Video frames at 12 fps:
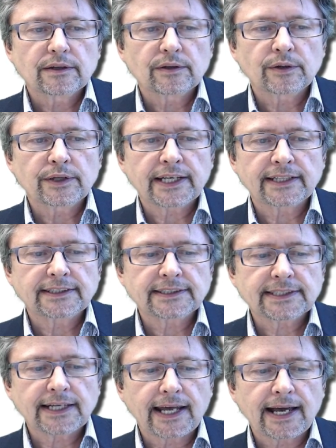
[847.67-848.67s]
look at this
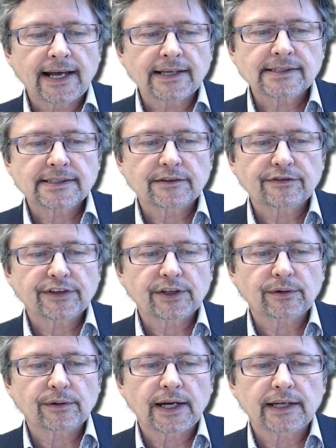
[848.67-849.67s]
class and
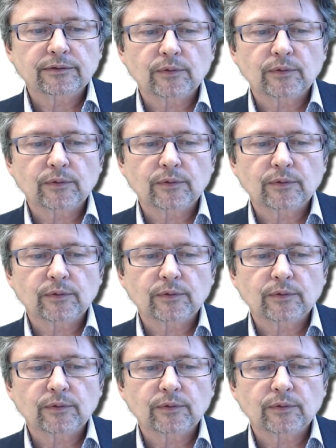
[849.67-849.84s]
figure out